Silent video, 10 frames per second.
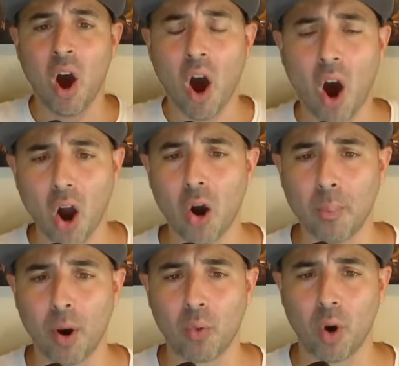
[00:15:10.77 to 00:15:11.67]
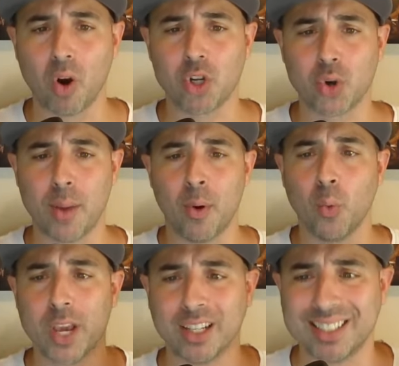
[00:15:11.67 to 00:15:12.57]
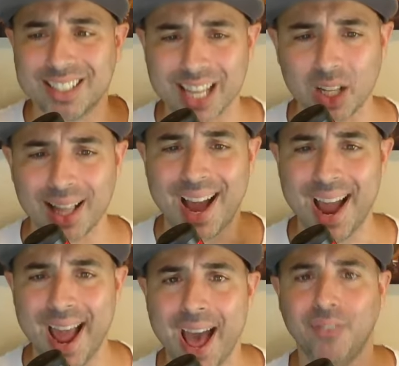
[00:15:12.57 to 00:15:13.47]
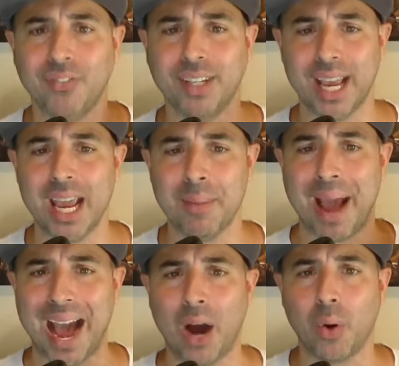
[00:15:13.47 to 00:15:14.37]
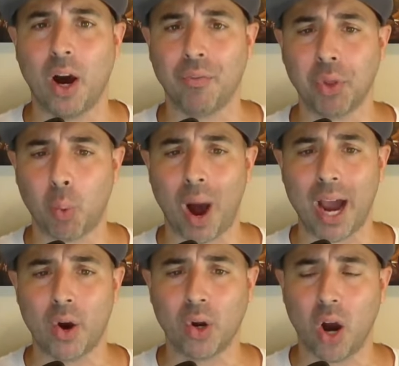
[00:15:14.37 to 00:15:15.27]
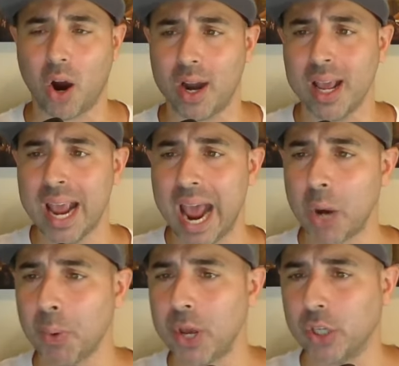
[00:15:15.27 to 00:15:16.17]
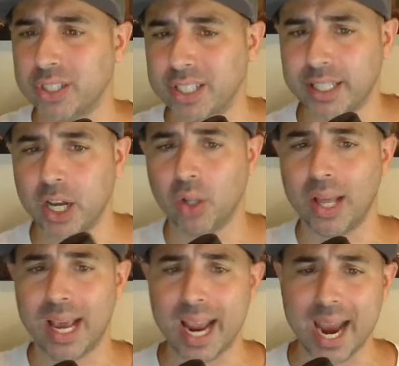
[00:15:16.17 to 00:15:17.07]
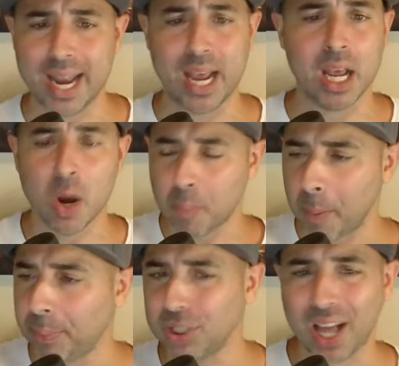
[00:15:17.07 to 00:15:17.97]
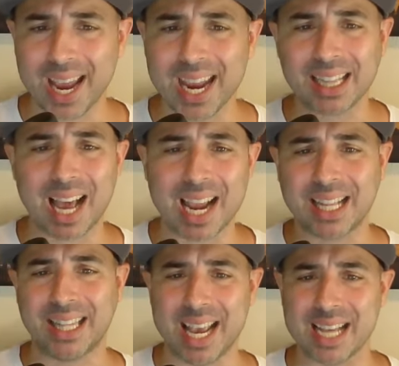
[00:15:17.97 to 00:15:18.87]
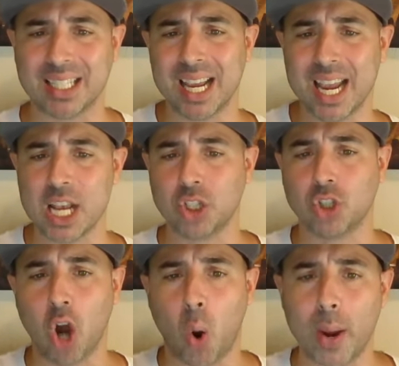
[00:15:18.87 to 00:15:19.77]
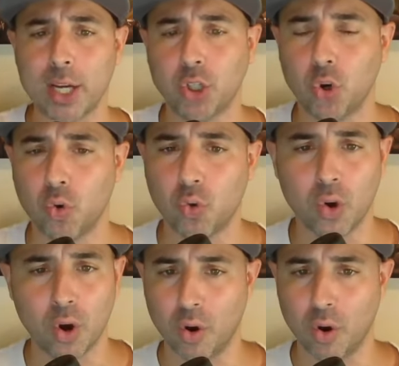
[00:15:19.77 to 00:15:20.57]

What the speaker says: horrible road trip. We are still a half game out of the wild card, and we are still in it. But playing like this is going to